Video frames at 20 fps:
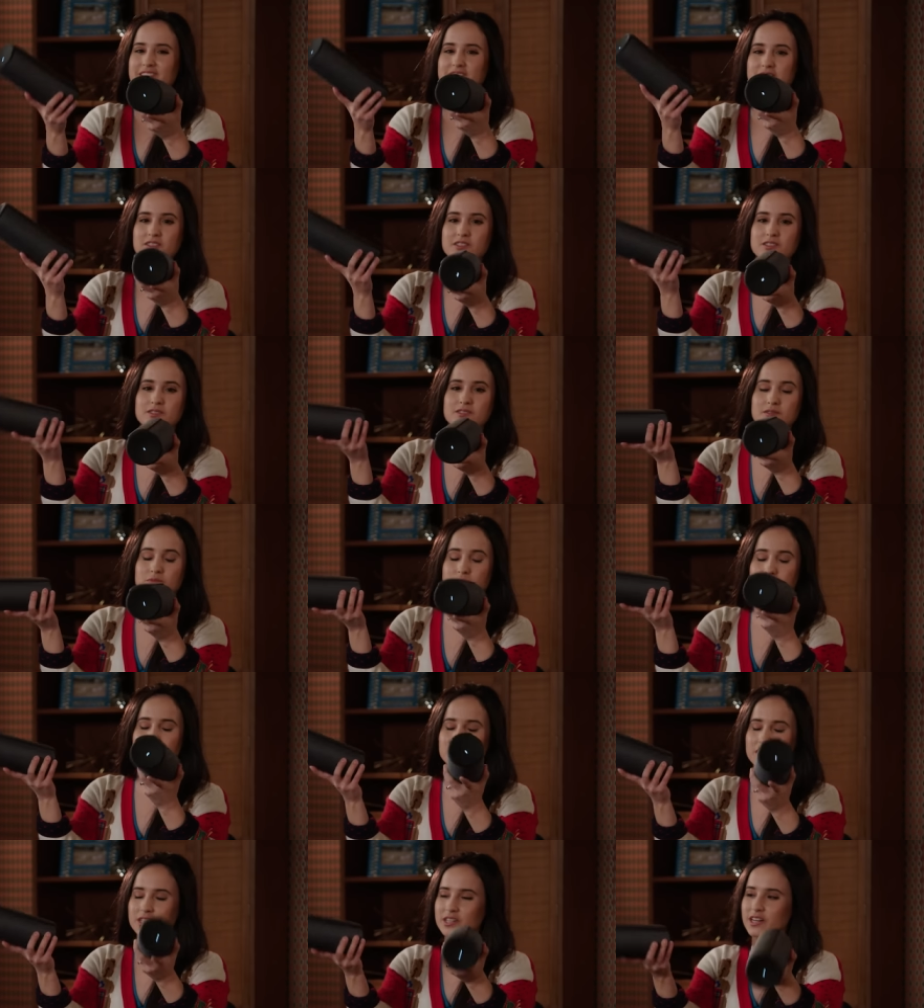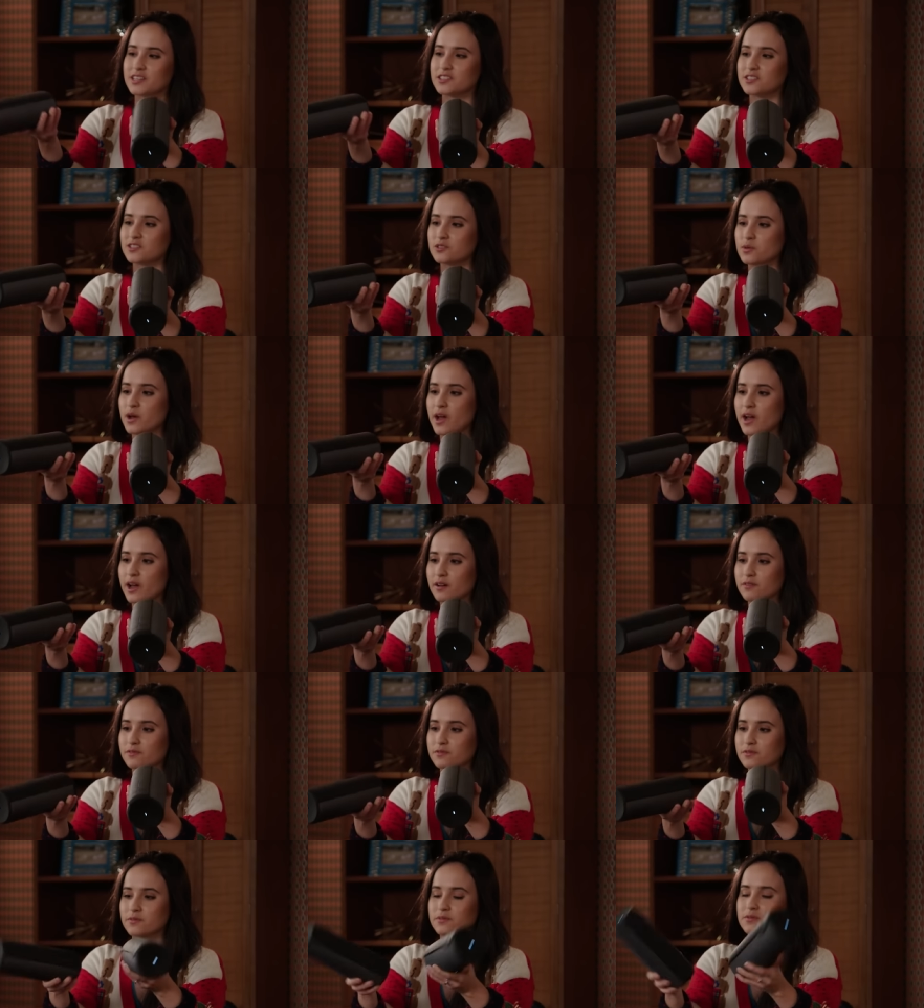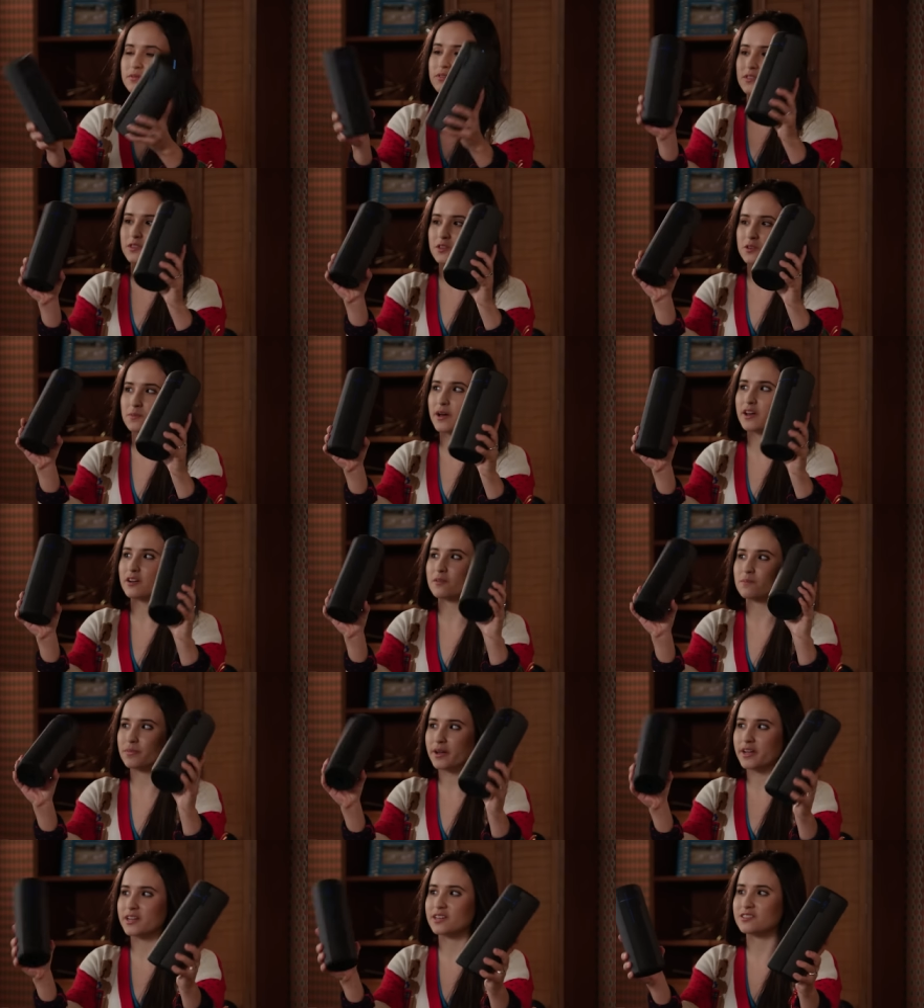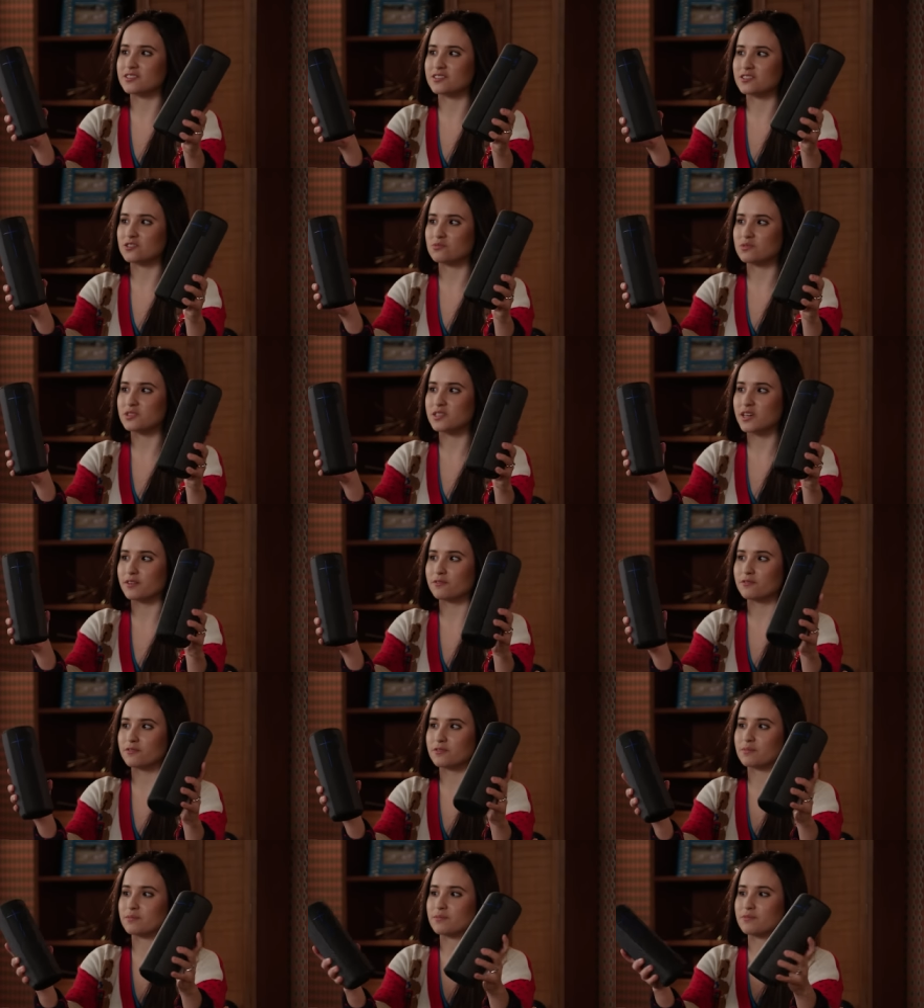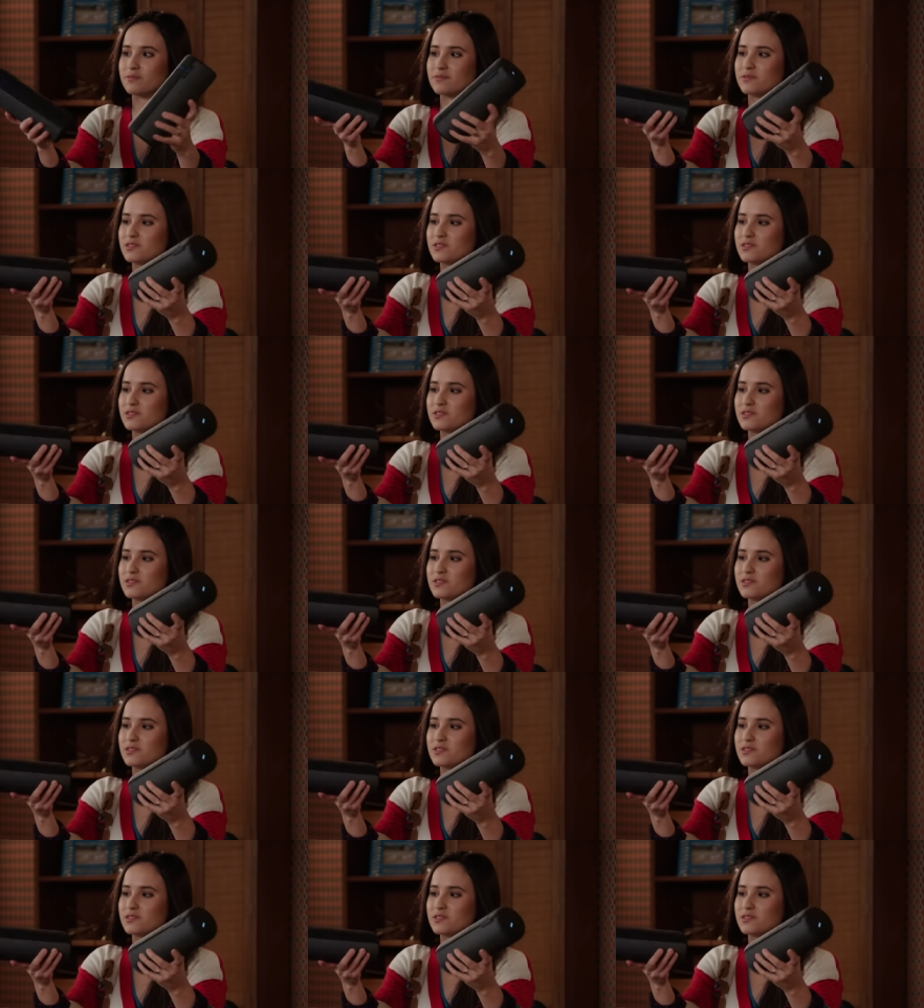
it's really nice that you have the amount of bass that you get from